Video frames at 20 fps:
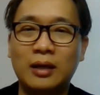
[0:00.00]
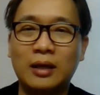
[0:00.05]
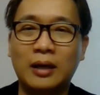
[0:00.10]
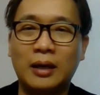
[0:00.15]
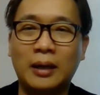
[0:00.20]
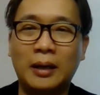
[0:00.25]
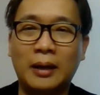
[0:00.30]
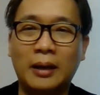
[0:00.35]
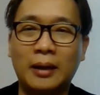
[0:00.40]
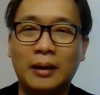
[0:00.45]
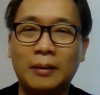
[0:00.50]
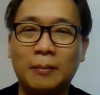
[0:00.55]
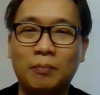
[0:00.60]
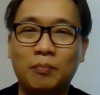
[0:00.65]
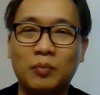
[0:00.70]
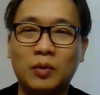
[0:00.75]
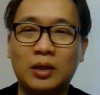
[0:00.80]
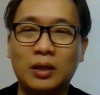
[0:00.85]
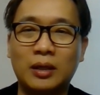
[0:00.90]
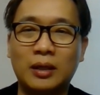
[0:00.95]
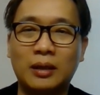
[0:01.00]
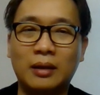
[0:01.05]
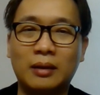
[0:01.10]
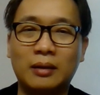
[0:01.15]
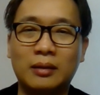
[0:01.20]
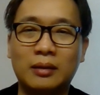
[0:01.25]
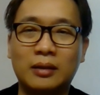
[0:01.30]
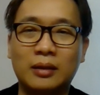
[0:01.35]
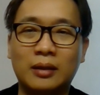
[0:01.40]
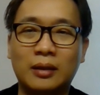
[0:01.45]

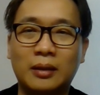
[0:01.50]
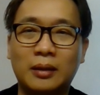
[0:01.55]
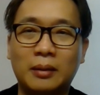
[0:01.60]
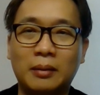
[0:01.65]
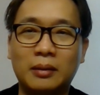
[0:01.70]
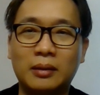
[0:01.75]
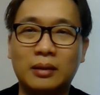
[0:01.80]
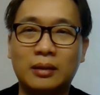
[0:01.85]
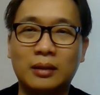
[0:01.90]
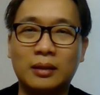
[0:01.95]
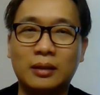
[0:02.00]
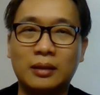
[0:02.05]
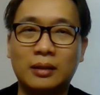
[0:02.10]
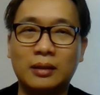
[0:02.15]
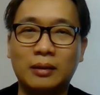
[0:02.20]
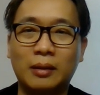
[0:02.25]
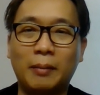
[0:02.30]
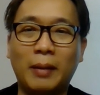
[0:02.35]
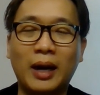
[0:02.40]
the